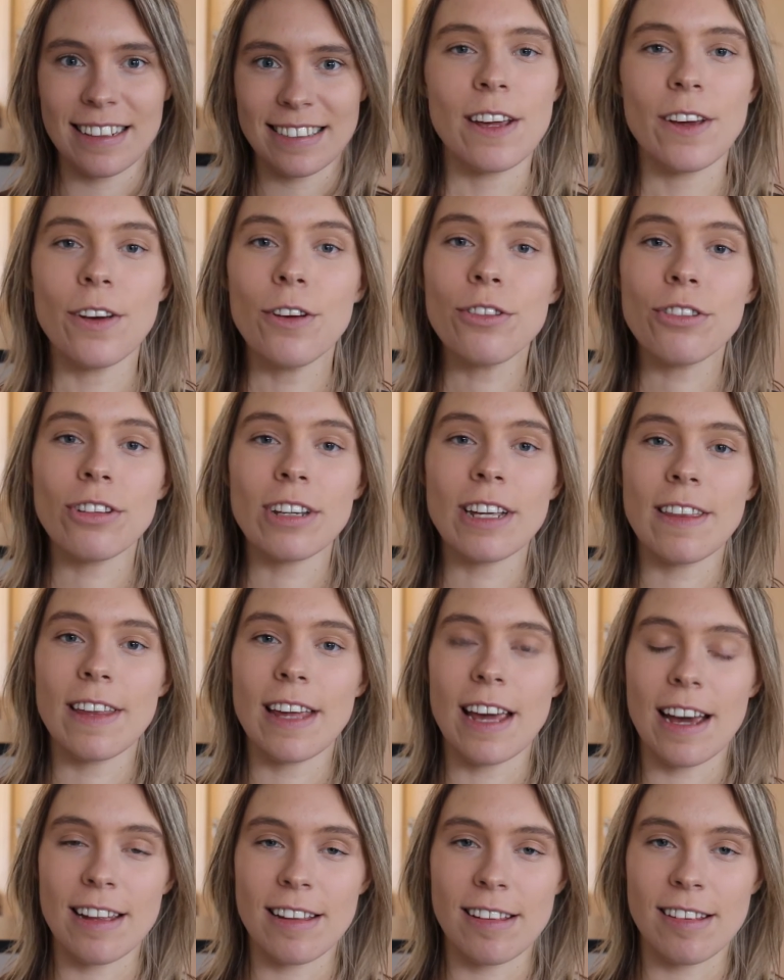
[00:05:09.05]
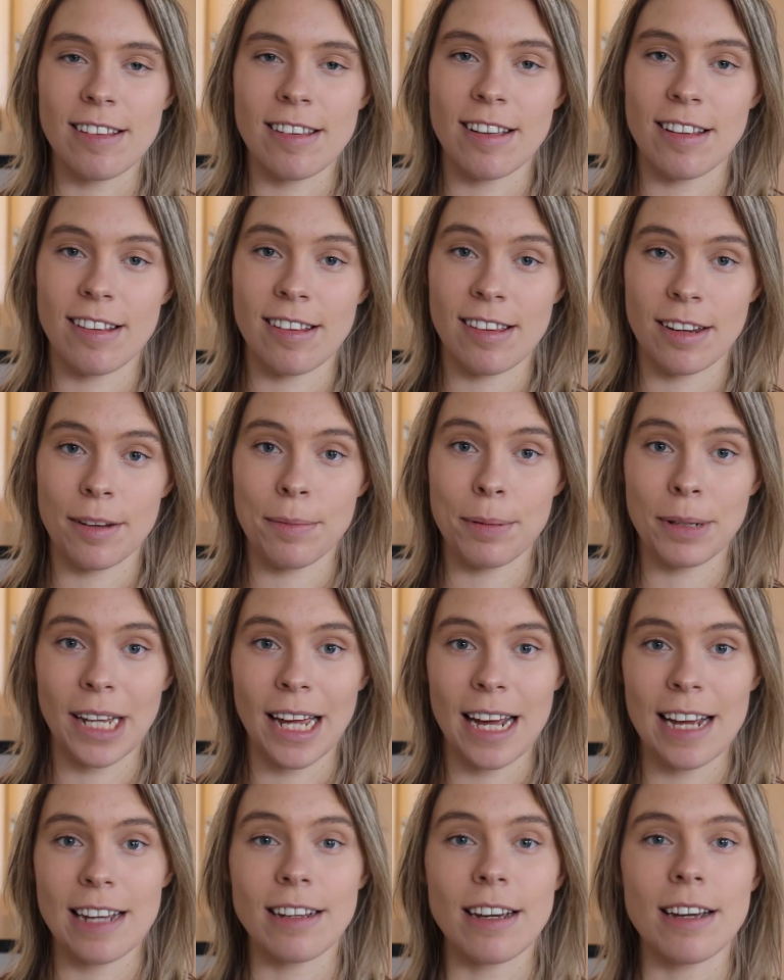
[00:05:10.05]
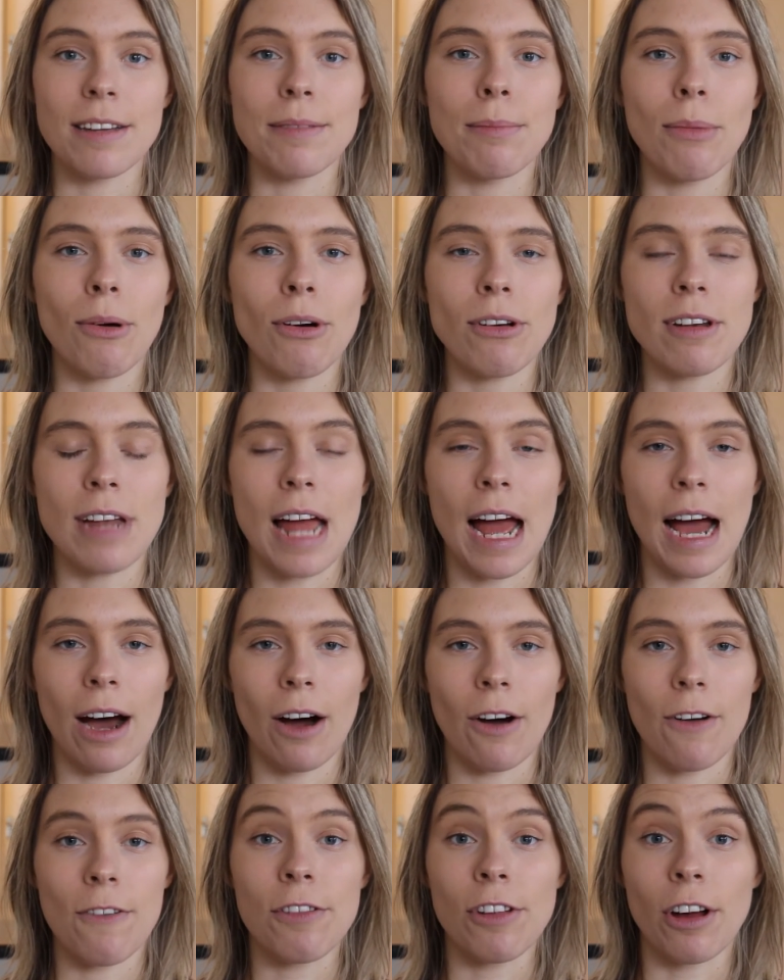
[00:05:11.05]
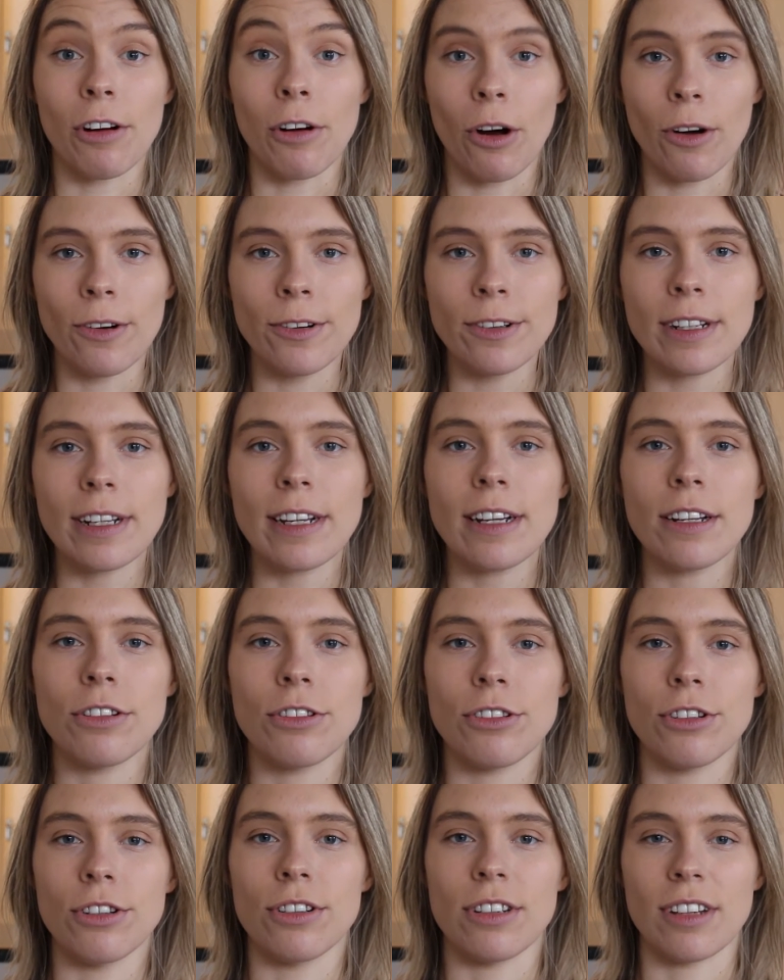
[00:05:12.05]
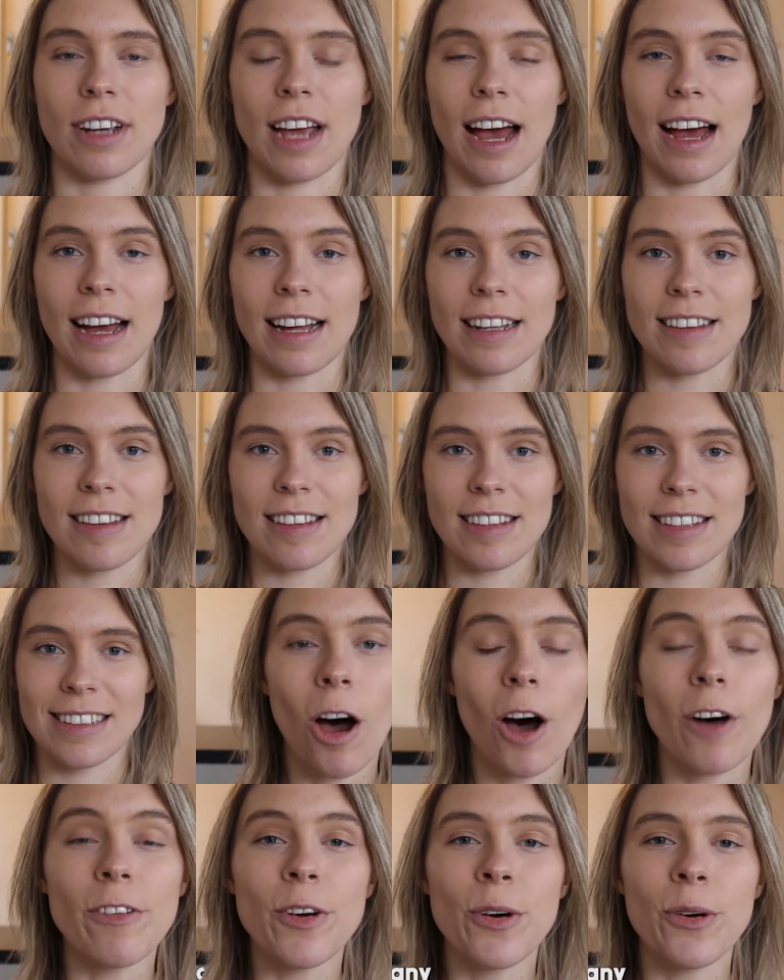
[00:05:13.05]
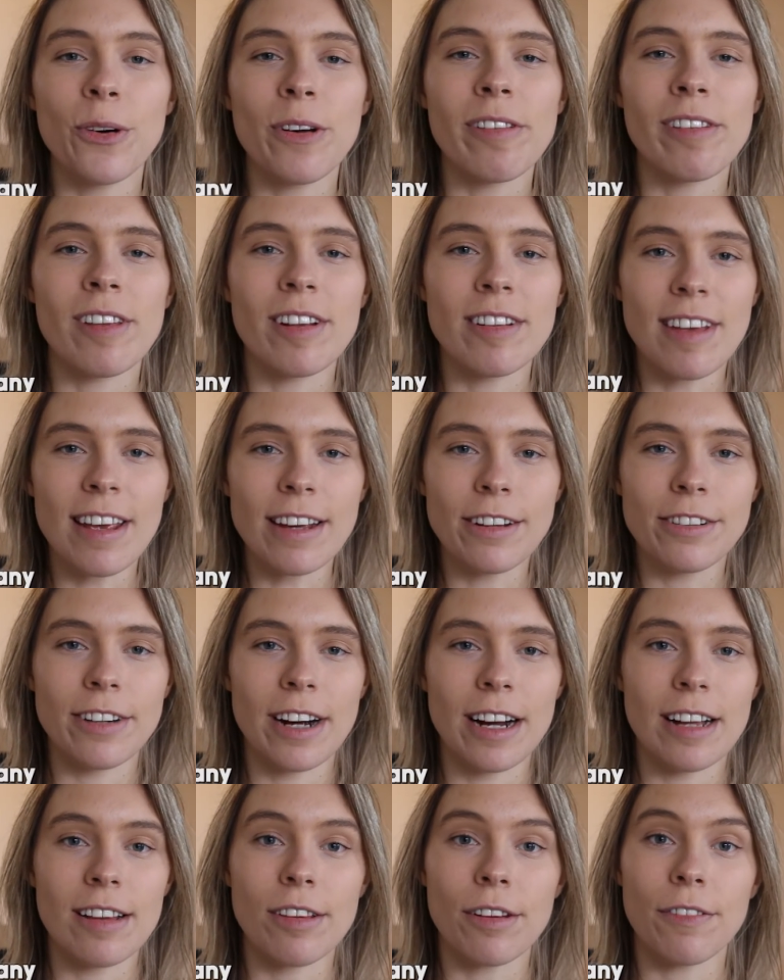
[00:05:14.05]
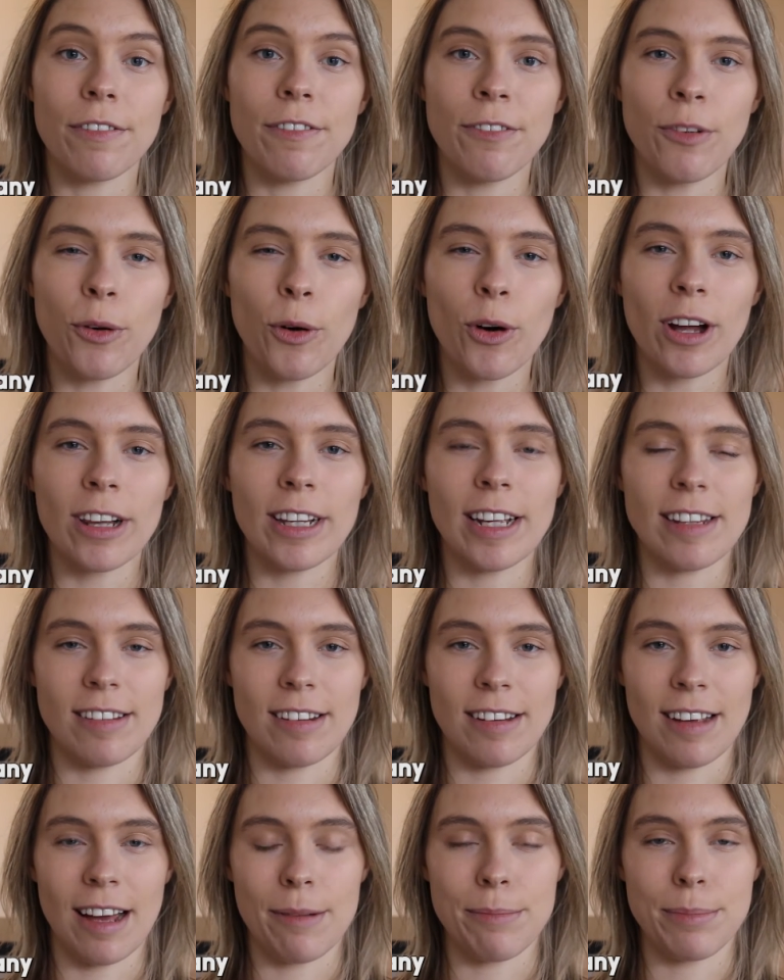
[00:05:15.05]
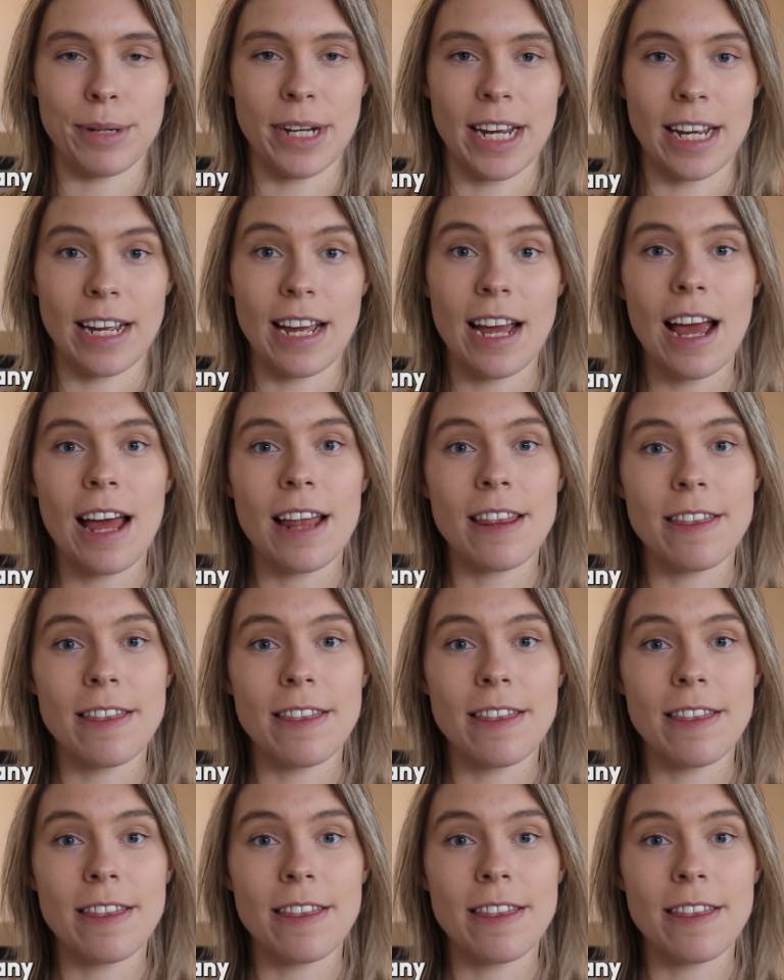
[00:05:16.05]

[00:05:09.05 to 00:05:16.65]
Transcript: Usually the instants that are played in Modern Elves are only tutor cards. Of course, the deck runs 4 Collected Company.